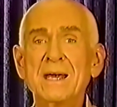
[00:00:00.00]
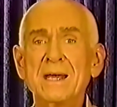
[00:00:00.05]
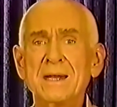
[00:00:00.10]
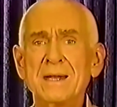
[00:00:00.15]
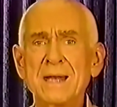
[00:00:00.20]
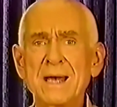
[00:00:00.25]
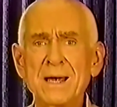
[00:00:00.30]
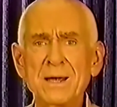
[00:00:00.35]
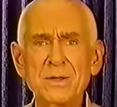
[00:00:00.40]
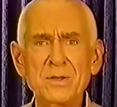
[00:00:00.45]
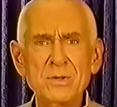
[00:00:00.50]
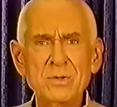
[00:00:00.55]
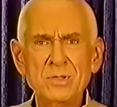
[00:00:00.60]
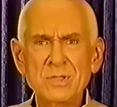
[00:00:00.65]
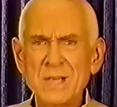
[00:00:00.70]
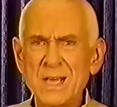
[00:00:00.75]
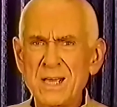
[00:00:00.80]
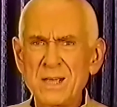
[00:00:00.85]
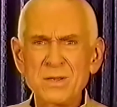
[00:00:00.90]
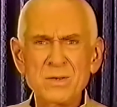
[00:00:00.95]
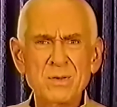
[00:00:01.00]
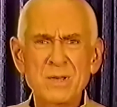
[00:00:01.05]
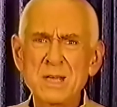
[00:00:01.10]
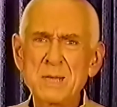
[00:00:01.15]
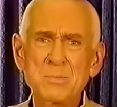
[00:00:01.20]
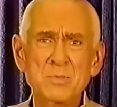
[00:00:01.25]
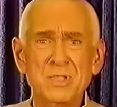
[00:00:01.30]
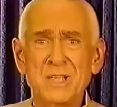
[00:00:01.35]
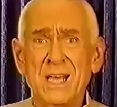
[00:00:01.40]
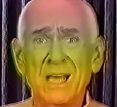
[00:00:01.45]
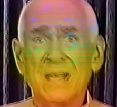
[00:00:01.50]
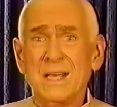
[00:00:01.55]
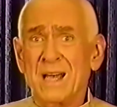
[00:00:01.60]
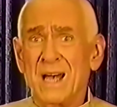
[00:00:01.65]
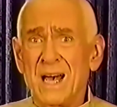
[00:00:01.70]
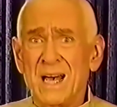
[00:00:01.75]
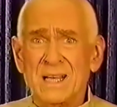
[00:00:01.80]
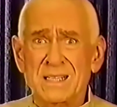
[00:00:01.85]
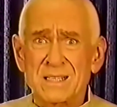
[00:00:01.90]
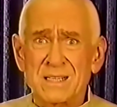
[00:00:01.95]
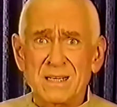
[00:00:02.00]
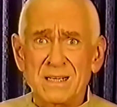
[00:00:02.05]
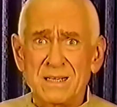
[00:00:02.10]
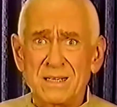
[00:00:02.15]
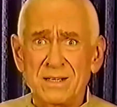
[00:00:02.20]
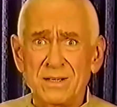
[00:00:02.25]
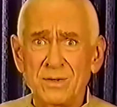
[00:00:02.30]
black shirts and sweatpants